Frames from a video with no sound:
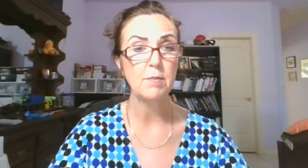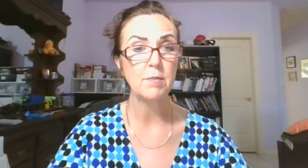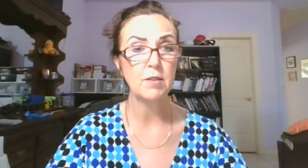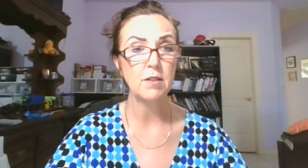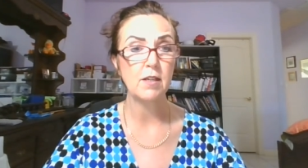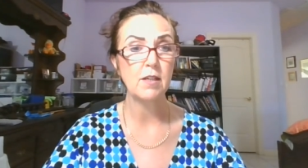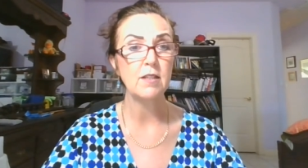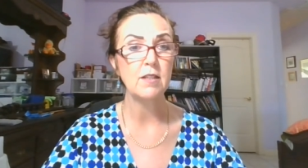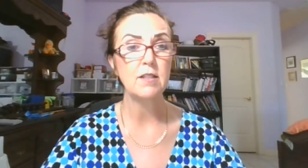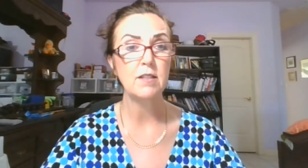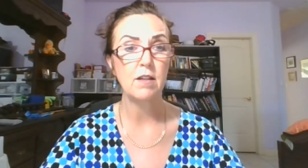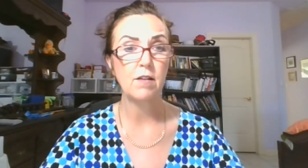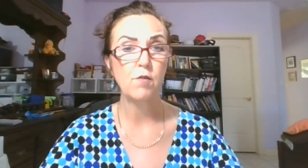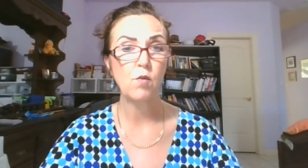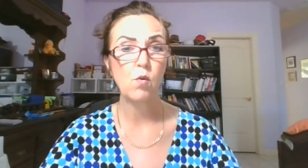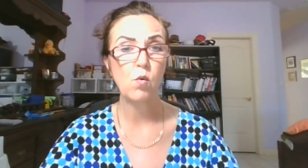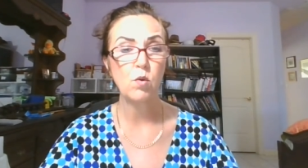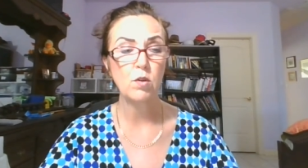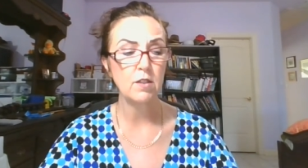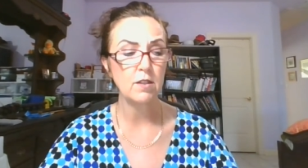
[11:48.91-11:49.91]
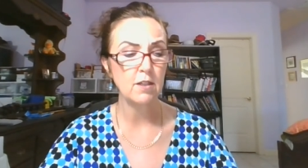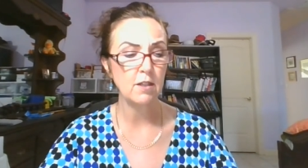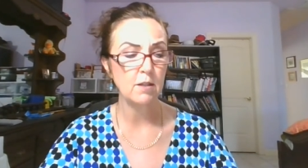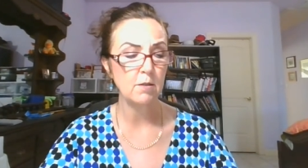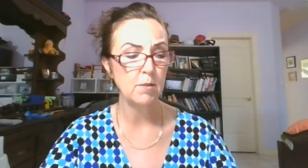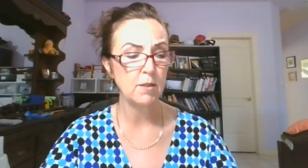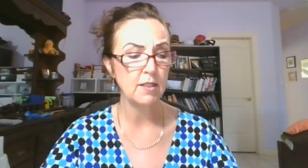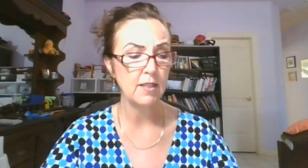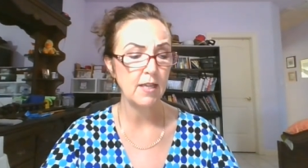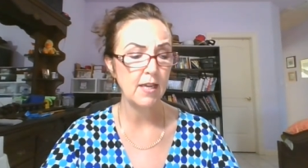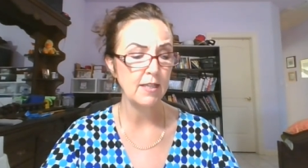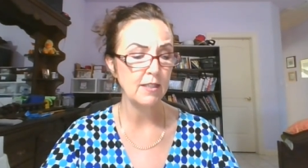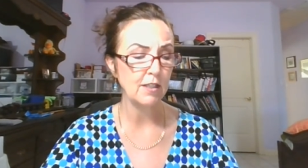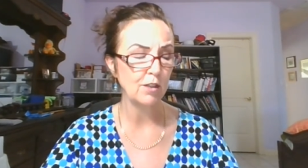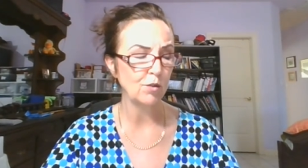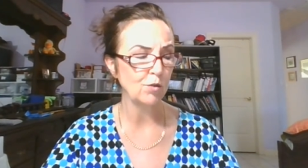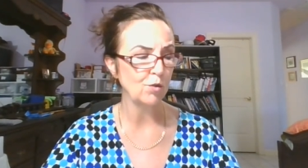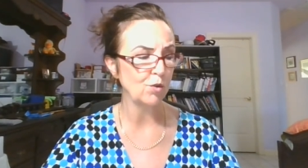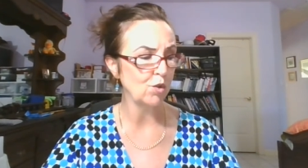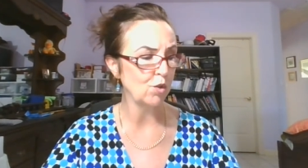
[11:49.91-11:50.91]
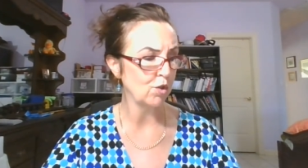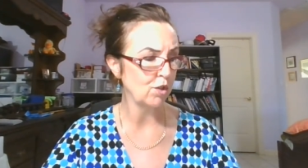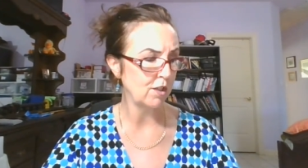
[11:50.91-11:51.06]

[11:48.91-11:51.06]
It is, of course, it's going to be sad to lose your